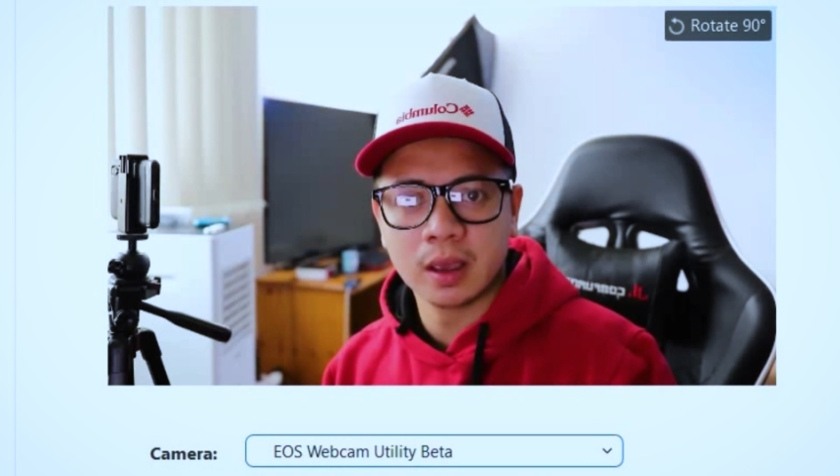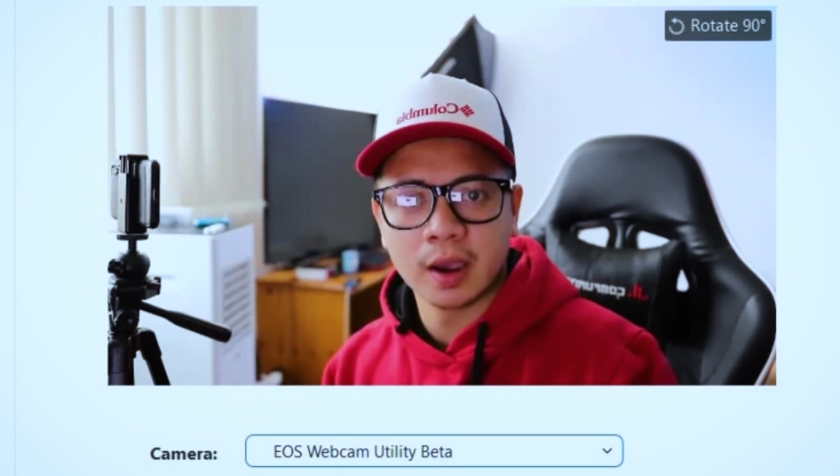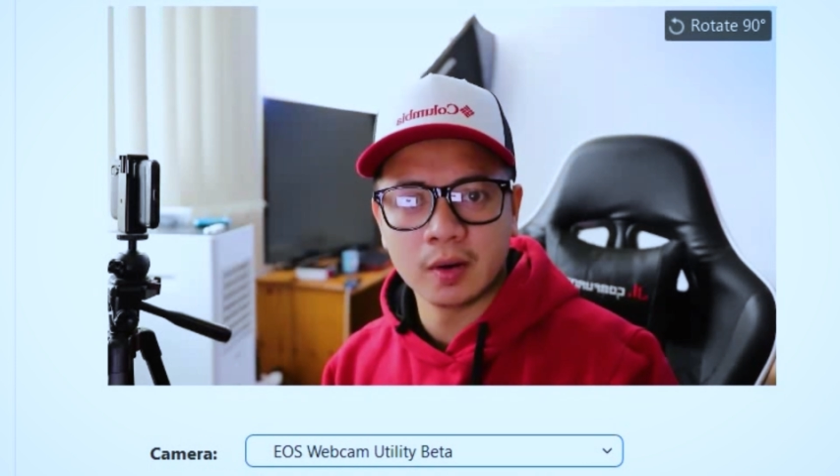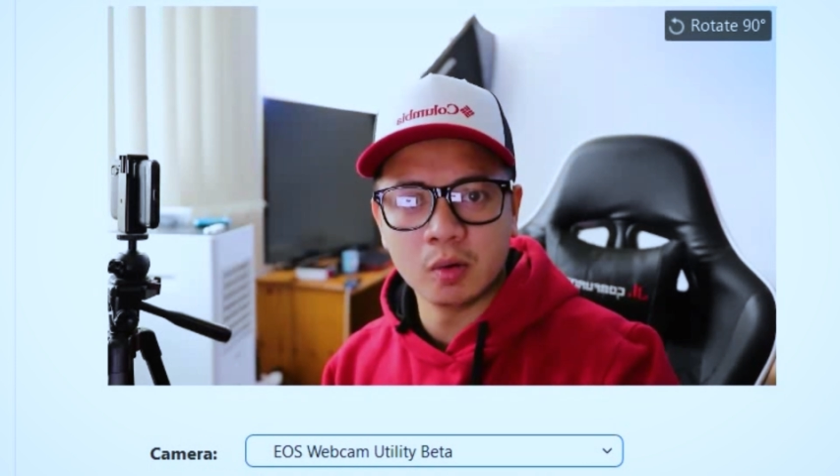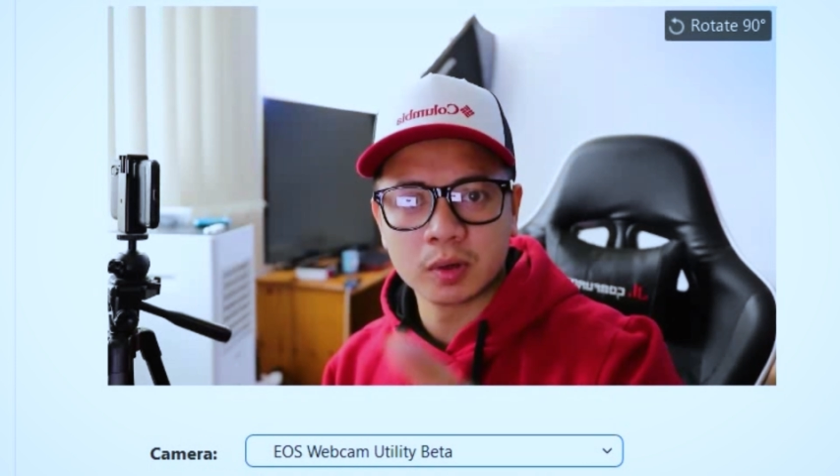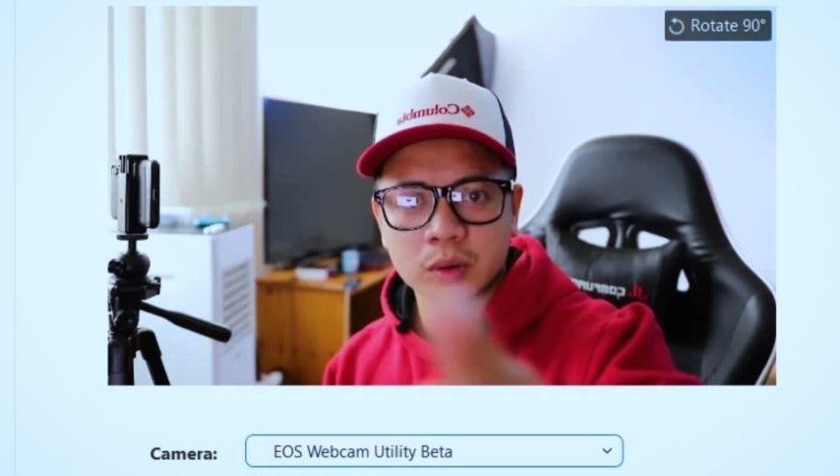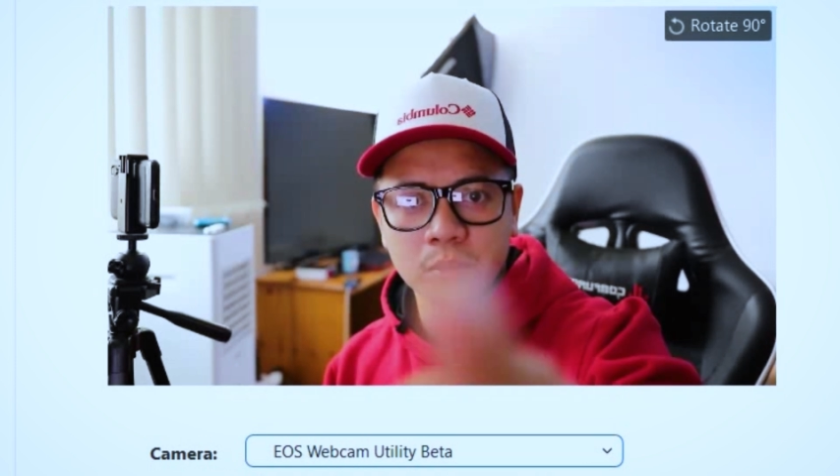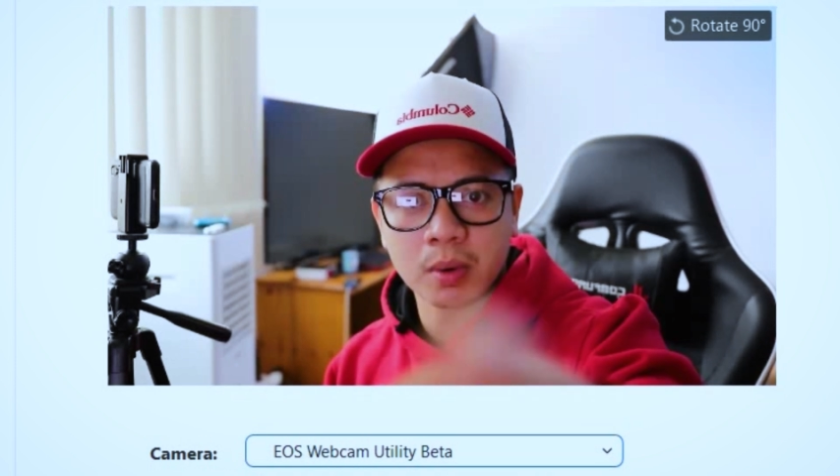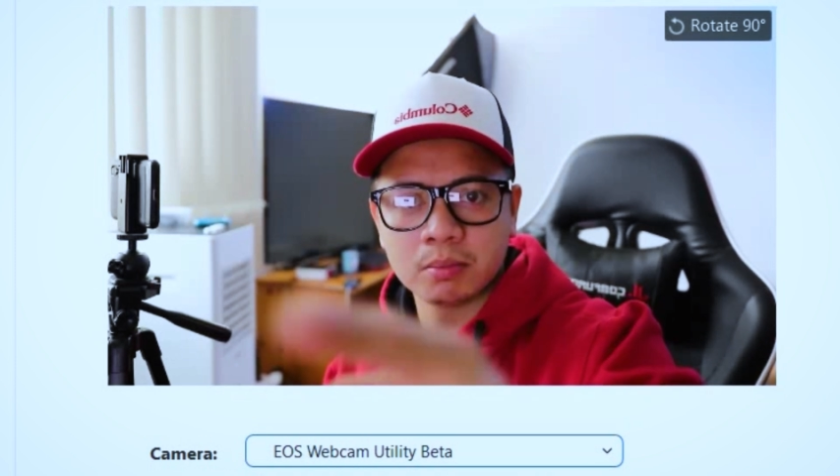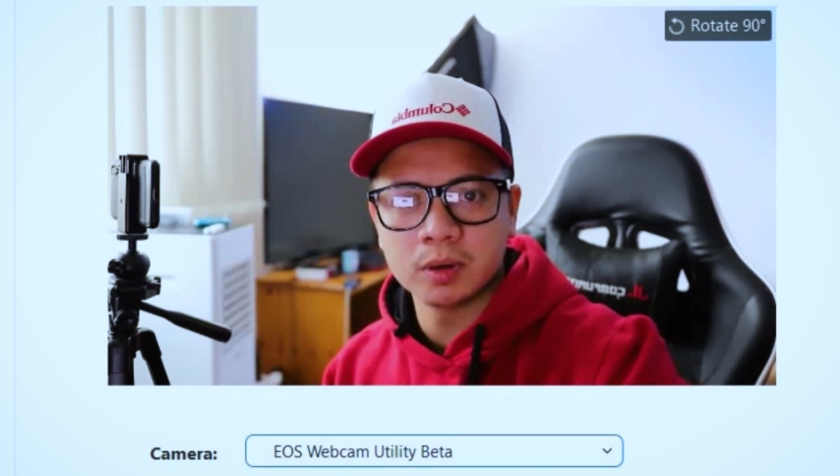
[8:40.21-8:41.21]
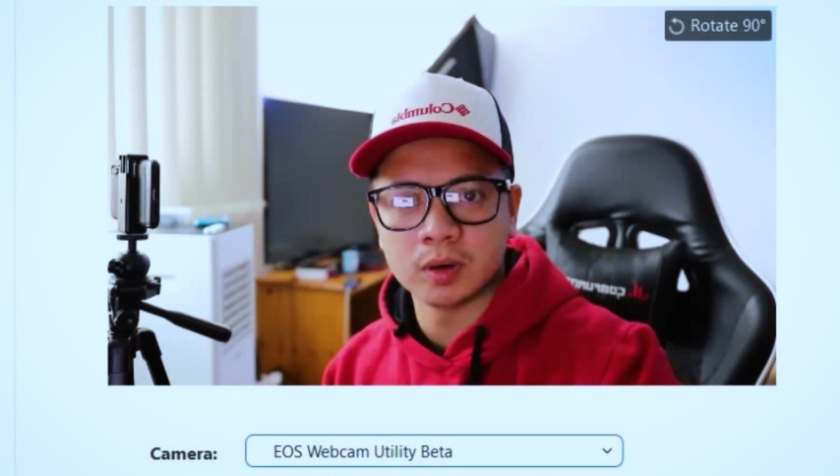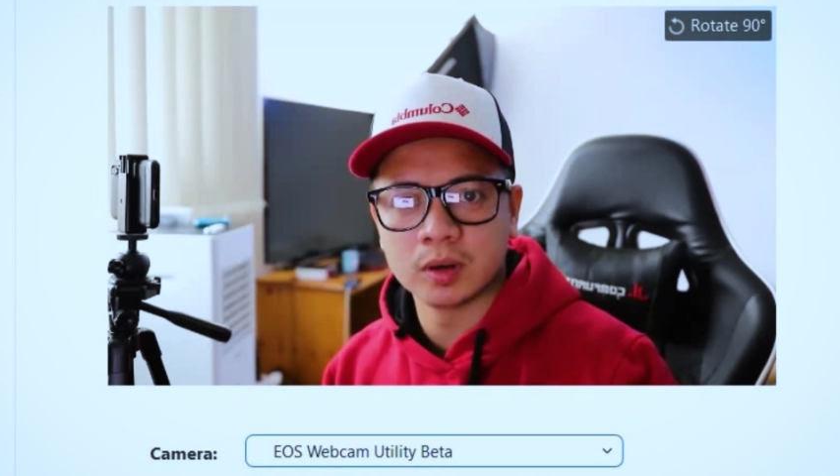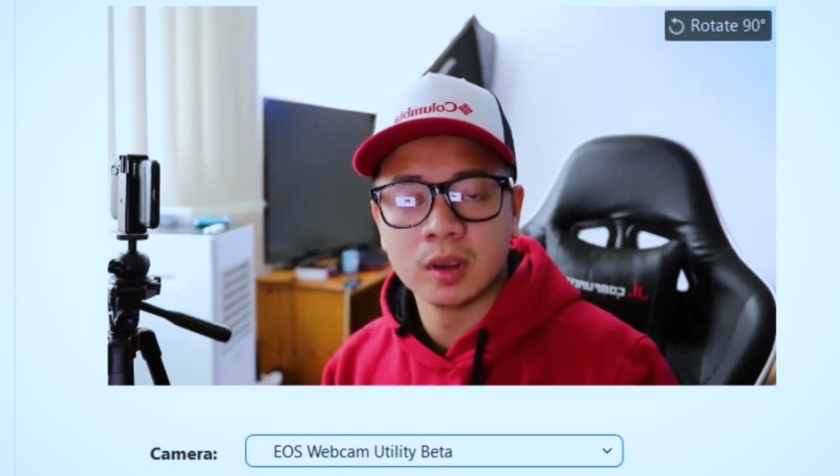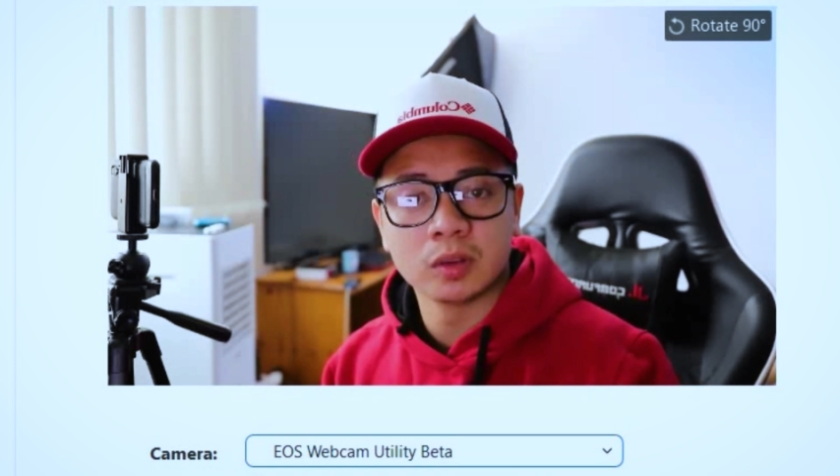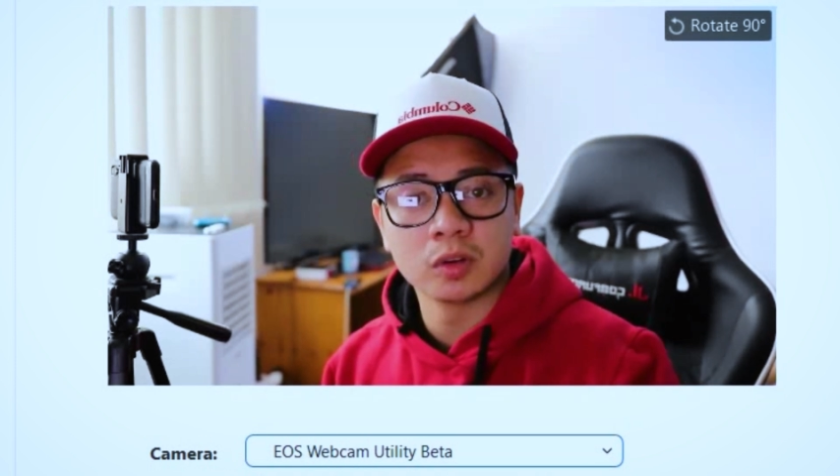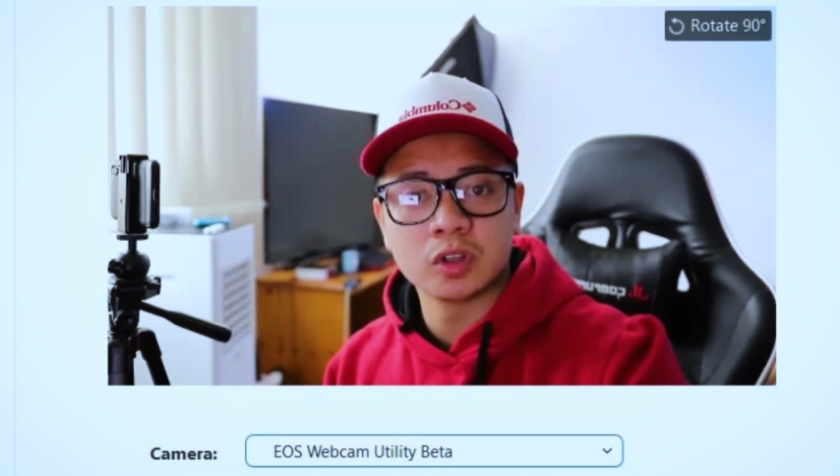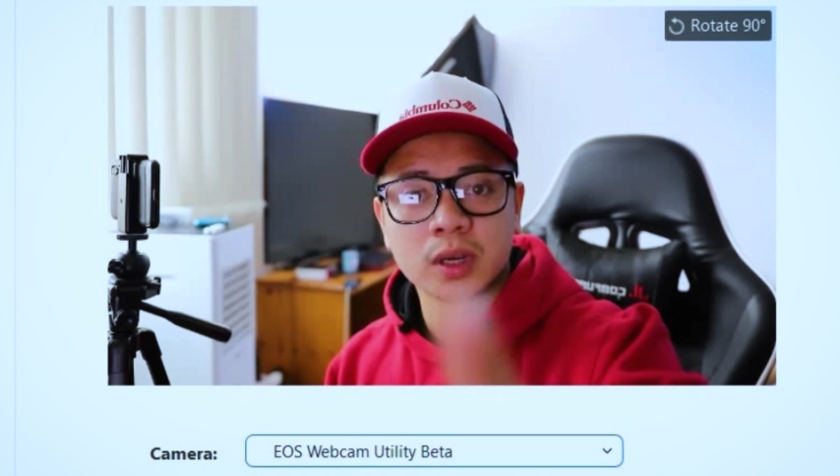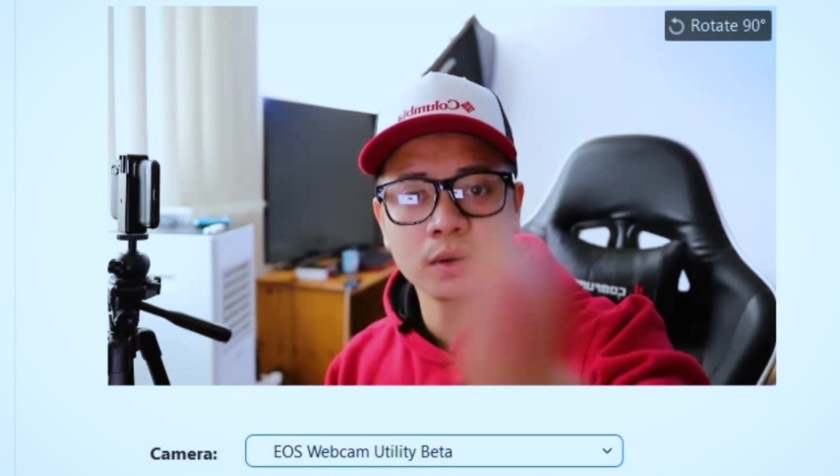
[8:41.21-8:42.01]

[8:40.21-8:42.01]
Always remember to share